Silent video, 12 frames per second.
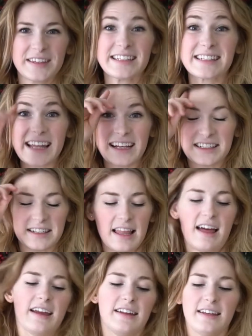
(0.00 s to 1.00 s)
this next
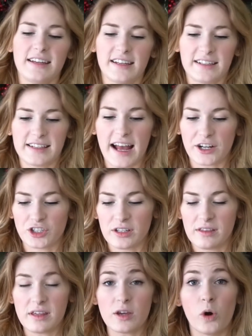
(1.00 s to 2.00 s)
line is actually
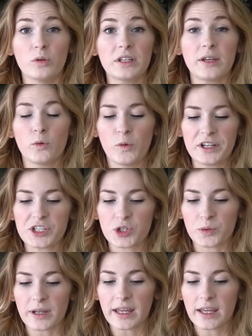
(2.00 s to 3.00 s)
the only
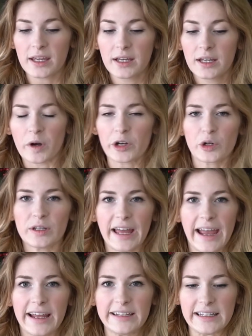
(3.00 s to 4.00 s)
wintry
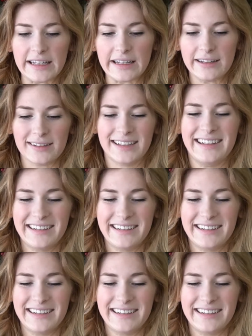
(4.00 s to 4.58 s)
wonderlandy,